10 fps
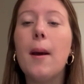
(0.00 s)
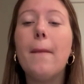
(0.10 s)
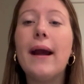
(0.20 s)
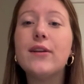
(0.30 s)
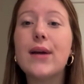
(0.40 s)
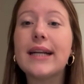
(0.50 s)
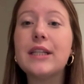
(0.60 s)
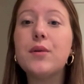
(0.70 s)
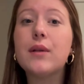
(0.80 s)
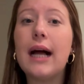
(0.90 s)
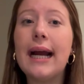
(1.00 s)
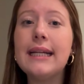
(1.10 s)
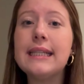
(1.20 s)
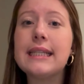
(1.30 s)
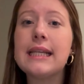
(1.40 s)
by attracting new
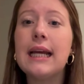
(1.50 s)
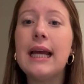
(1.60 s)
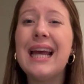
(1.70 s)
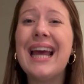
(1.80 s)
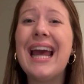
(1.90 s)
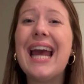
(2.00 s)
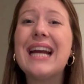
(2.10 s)
clients, it